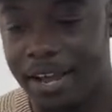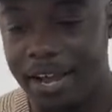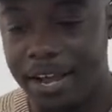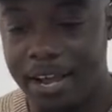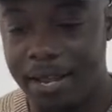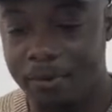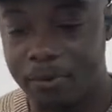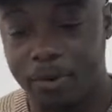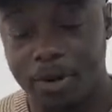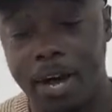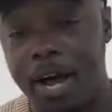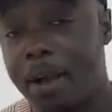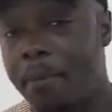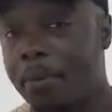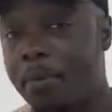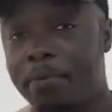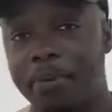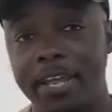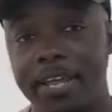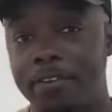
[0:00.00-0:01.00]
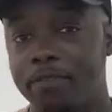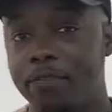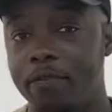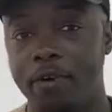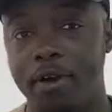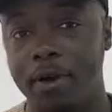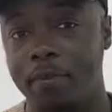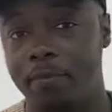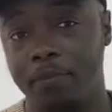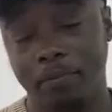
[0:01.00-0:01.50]
and would come and play
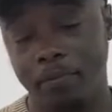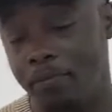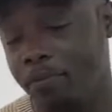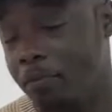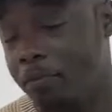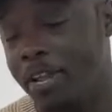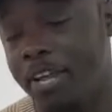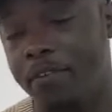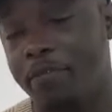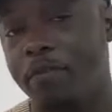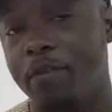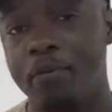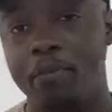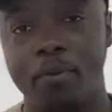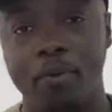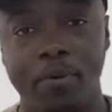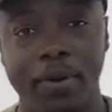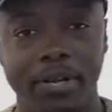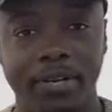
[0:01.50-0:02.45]
football